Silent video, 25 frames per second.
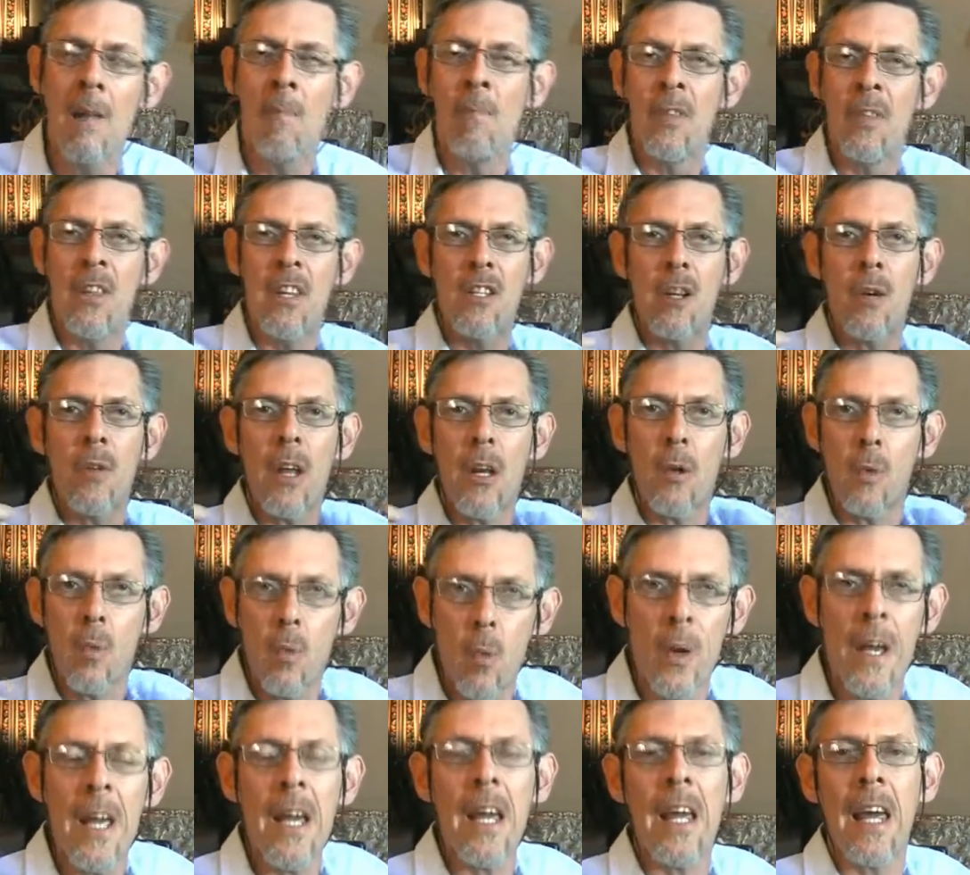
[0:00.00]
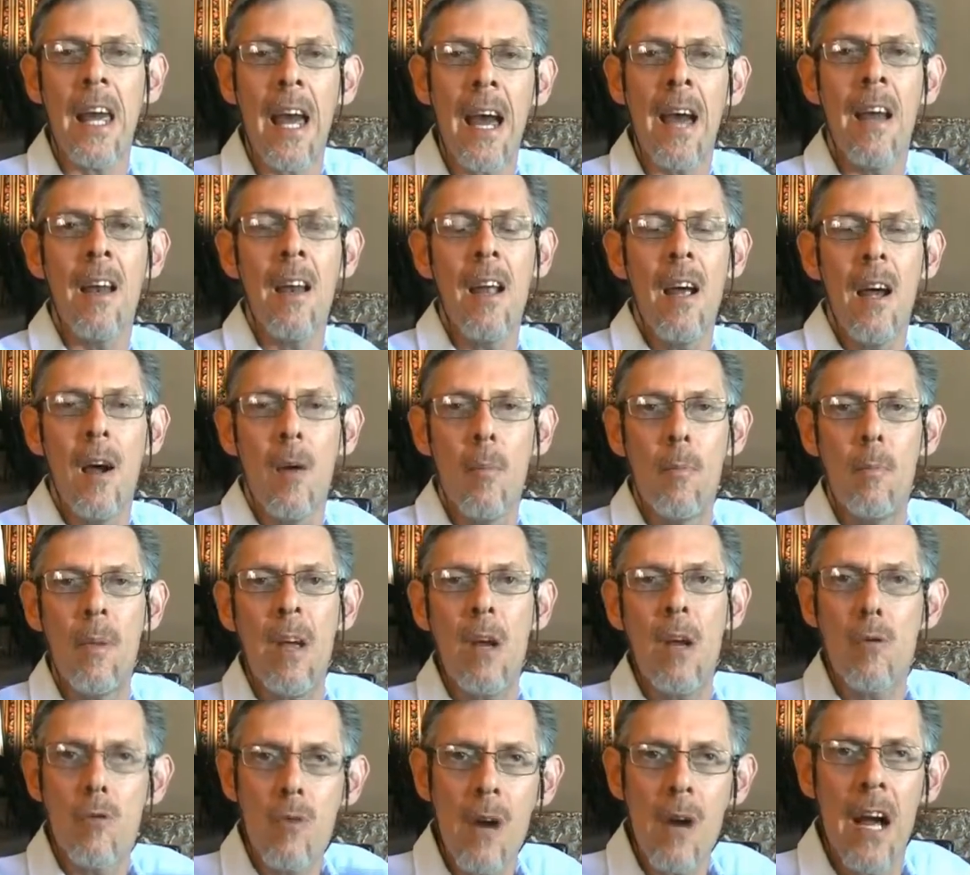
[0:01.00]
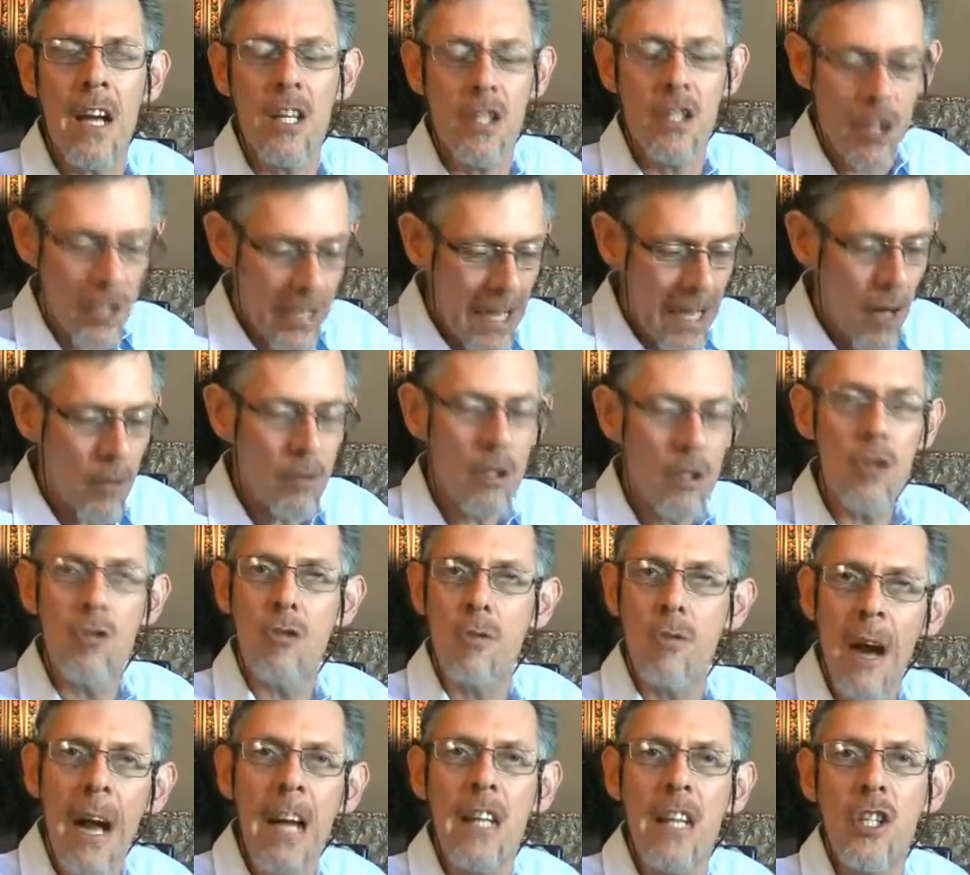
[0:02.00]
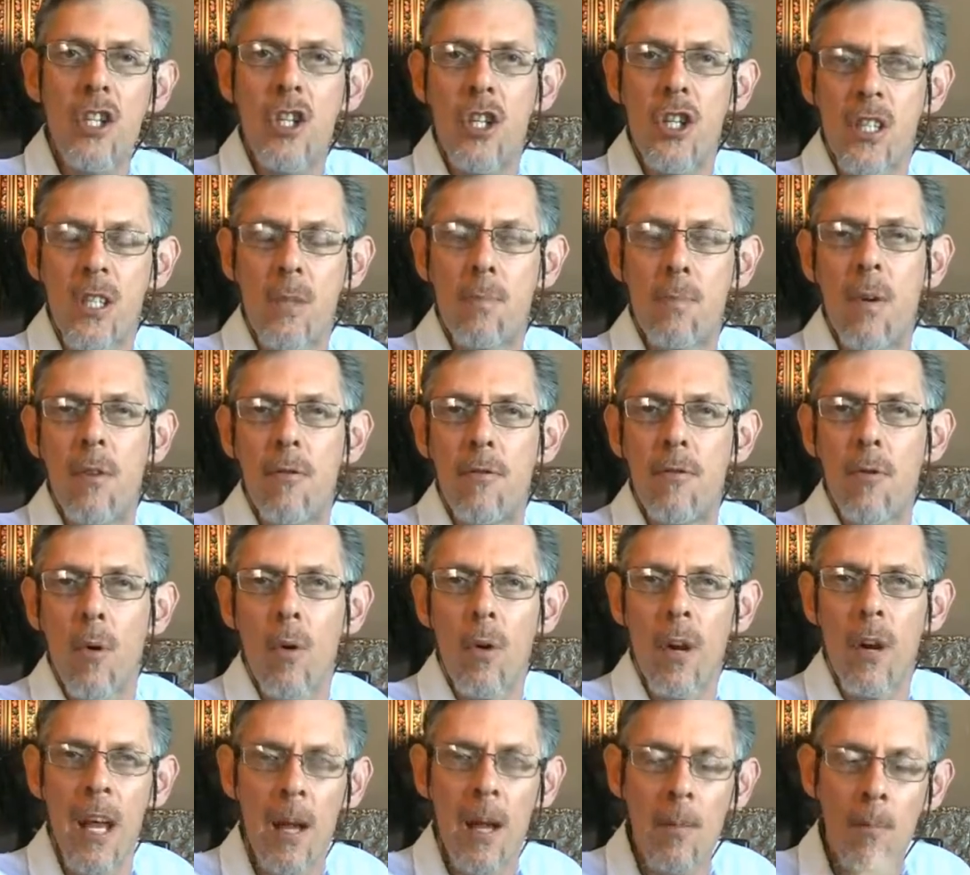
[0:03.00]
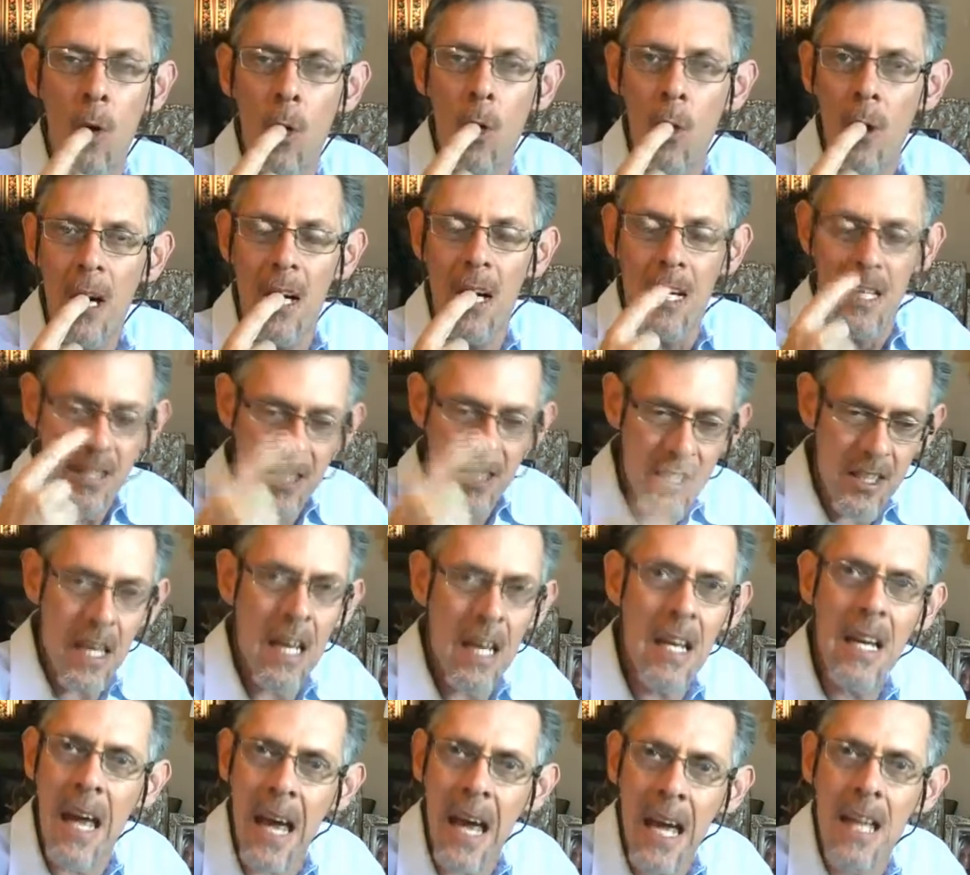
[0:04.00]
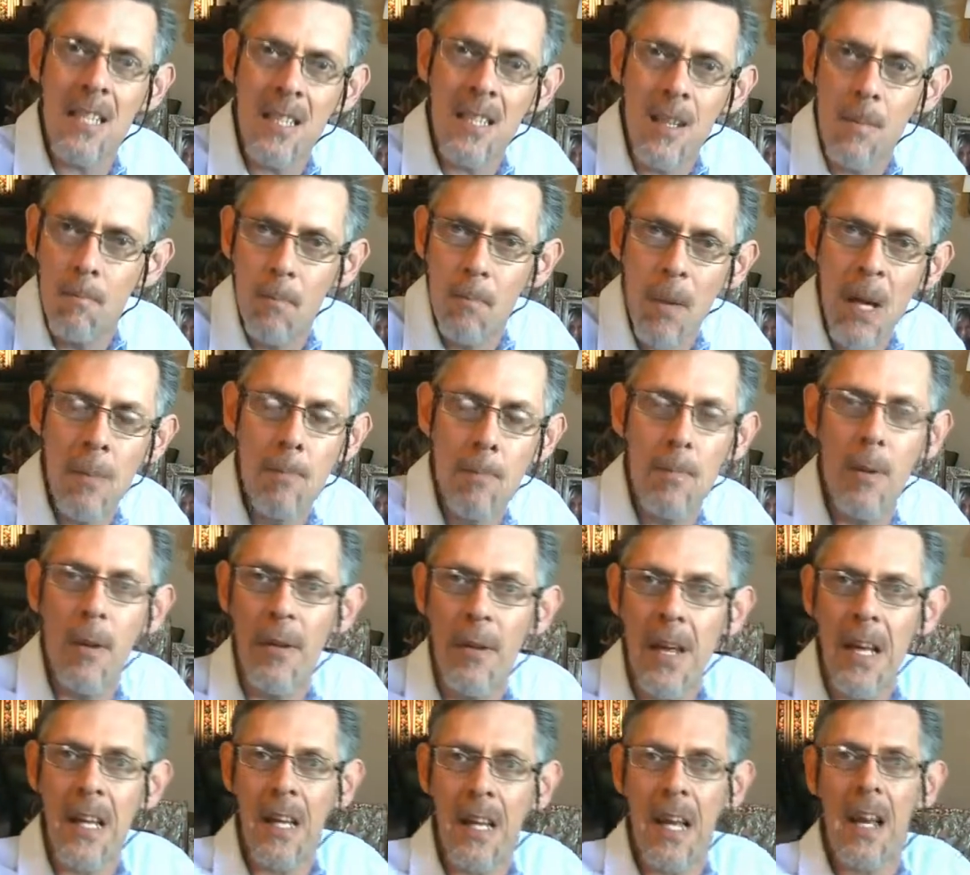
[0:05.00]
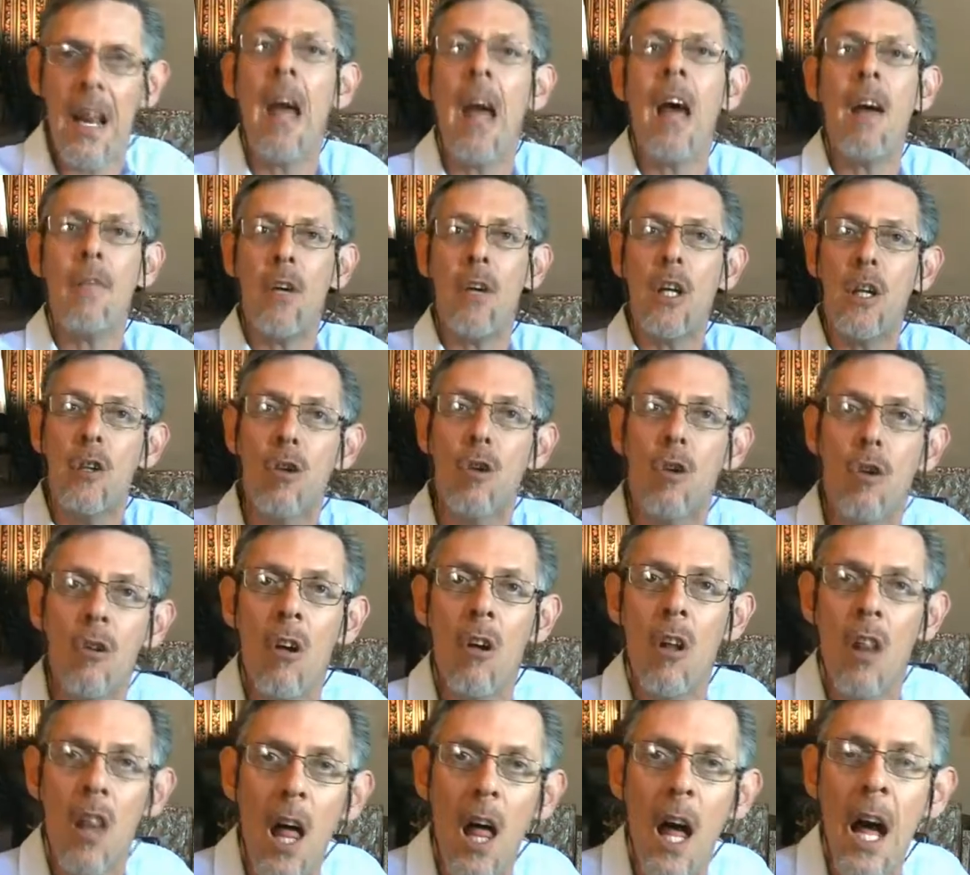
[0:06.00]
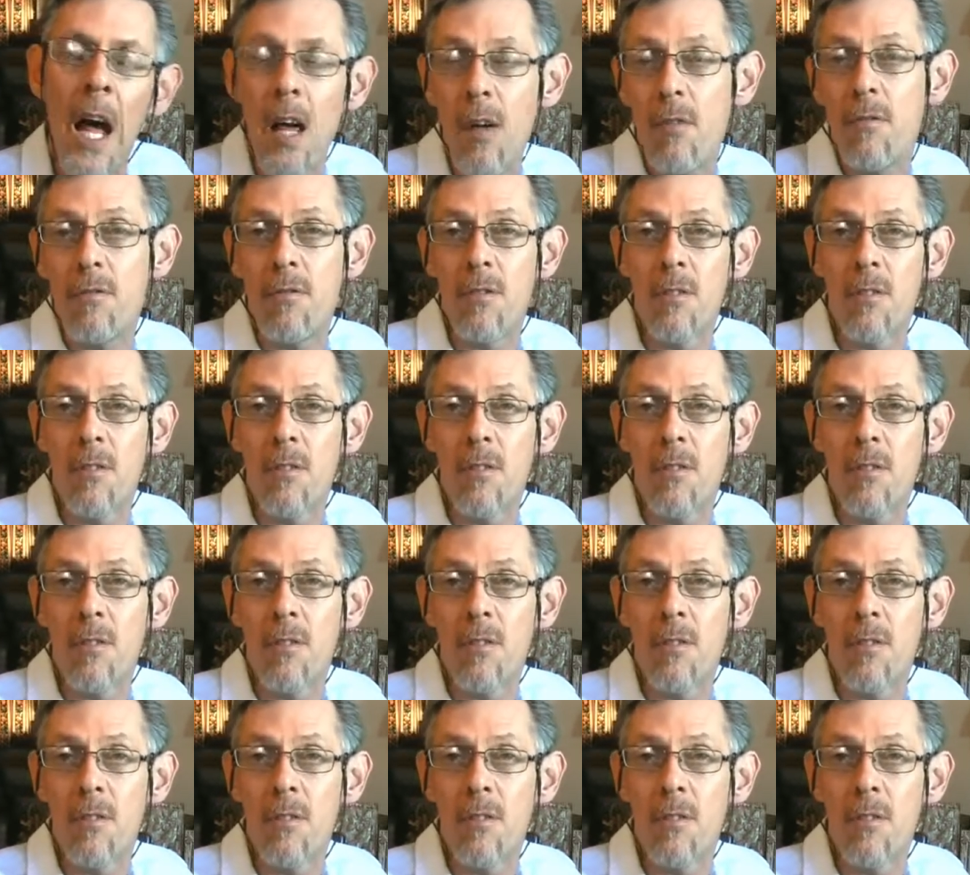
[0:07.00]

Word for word: so that we can be right, counted righteous before Him or seen as the people that can have eternal life